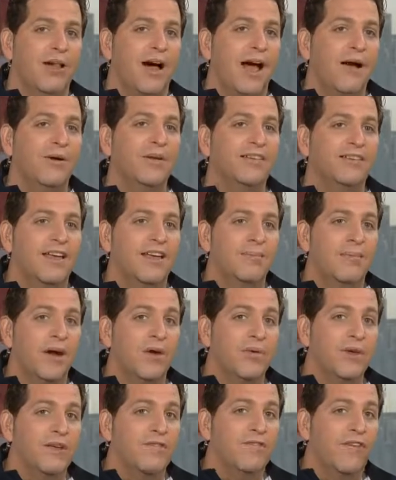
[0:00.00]
I would say by
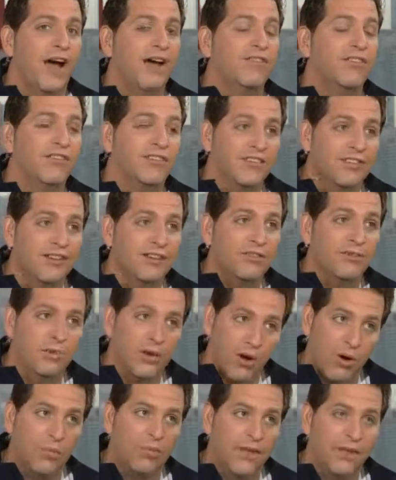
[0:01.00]
week 5 or 6, we
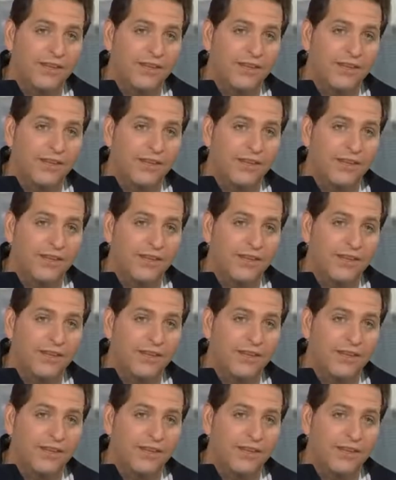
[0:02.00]
hope that's the